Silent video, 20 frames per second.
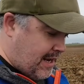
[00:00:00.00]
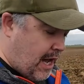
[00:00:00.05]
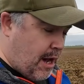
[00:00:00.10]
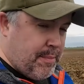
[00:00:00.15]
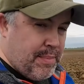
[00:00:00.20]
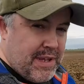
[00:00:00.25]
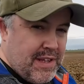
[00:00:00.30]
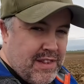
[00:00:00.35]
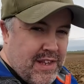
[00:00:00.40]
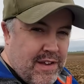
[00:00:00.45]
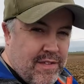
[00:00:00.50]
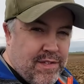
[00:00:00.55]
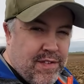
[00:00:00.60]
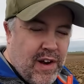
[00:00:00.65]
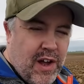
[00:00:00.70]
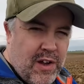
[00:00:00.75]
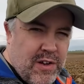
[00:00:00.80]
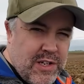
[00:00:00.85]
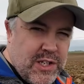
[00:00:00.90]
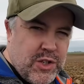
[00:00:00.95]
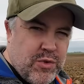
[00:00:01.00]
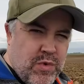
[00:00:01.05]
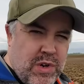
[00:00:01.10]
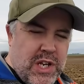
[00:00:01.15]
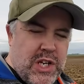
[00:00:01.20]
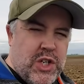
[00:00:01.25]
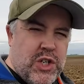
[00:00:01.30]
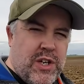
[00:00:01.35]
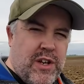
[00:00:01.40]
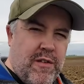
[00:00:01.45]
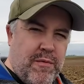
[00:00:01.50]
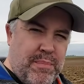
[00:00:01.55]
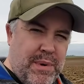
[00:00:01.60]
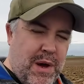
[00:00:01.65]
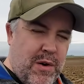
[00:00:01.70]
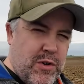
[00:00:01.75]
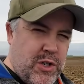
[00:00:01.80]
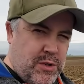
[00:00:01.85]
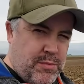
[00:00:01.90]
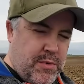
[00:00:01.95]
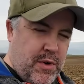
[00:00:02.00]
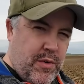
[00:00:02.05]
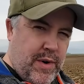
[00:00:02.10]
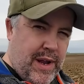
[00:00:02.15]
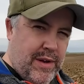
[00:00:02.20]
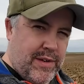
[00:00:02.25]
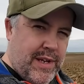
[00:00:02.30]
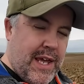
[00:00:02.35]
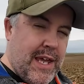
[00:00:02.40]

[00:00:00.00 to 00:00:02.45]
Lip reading: up in the Flanders region of Belgium around